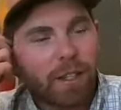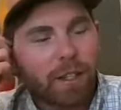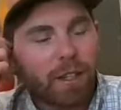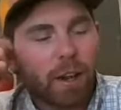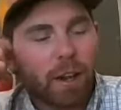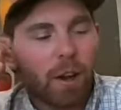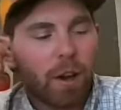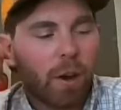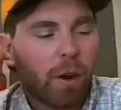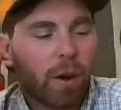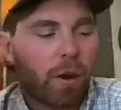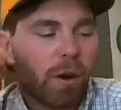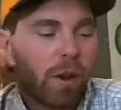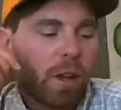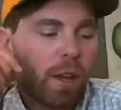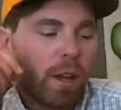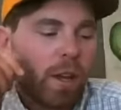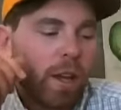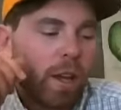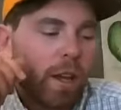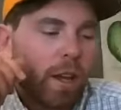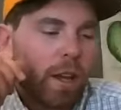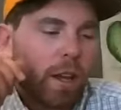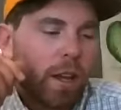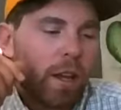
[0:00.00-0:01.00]
So
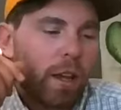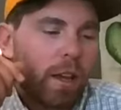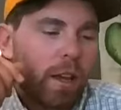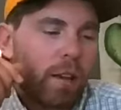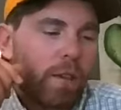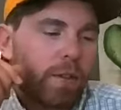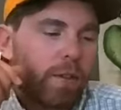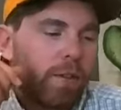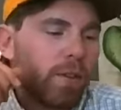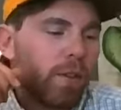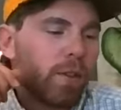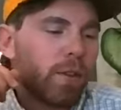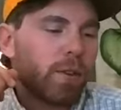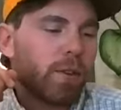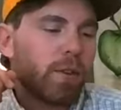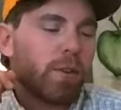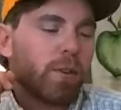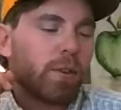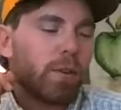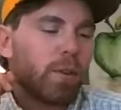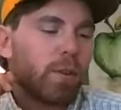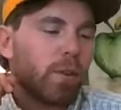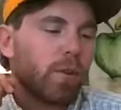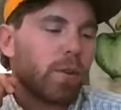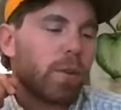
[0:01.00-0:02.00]
if
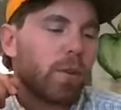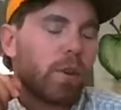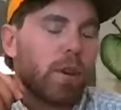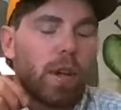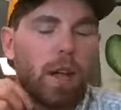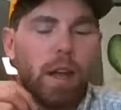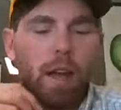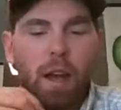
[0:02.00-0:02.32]
you